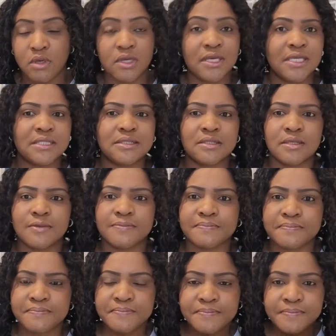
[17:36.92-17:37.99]
Goodness,
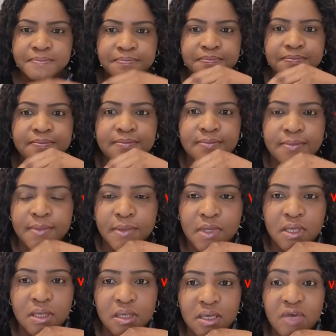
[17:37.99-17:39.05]

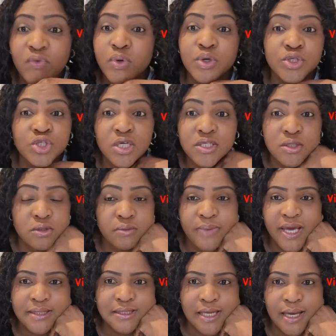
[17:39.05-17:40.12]
if we could just do
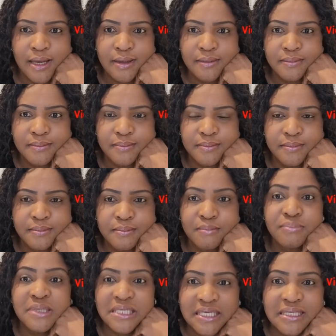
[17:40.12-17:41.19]
better,
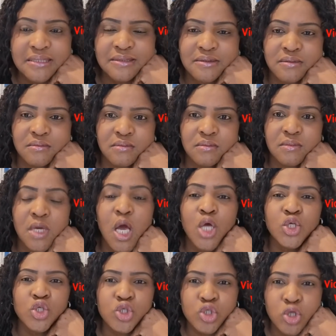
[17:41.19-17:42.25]
please
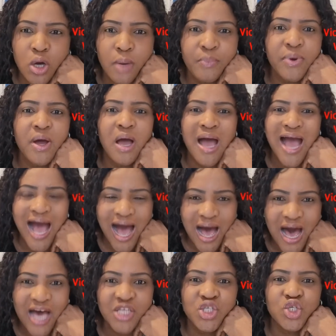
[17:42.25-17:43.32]
stop
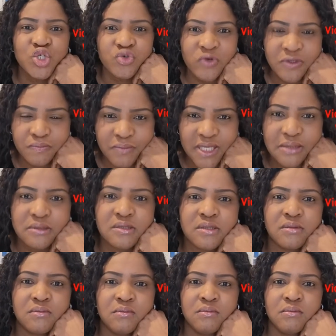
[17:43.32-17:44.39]
harsh
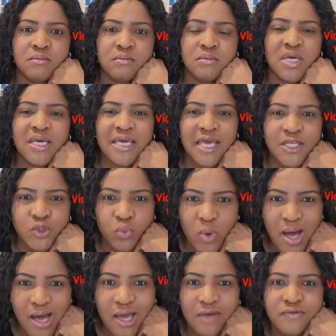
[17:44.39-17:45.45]
treatment against
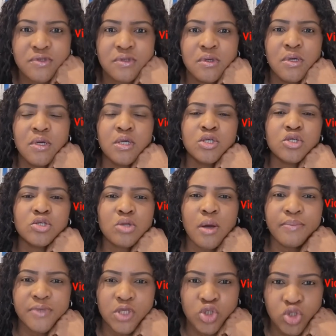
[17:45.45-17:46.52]
wives,
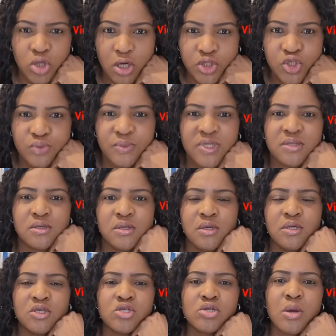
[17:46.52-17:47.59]
stop the judgment,
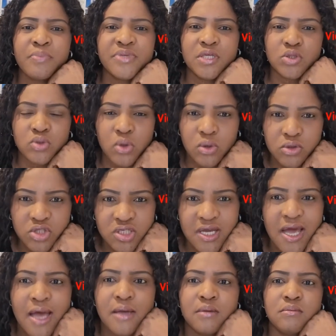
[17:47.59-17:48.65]
stop the
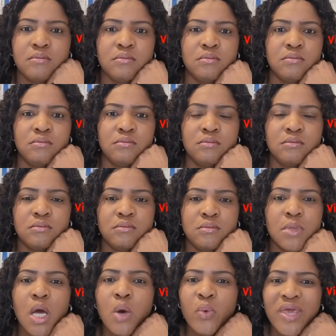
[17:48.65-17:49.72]
torture.
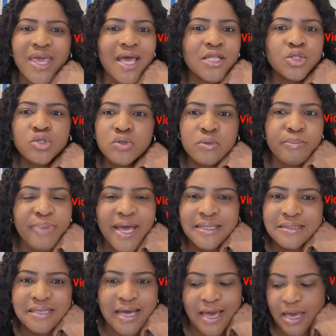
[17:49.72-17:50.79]
We can do
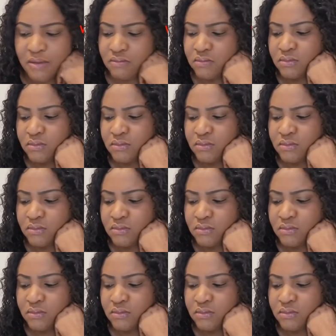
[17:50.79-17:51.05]
better.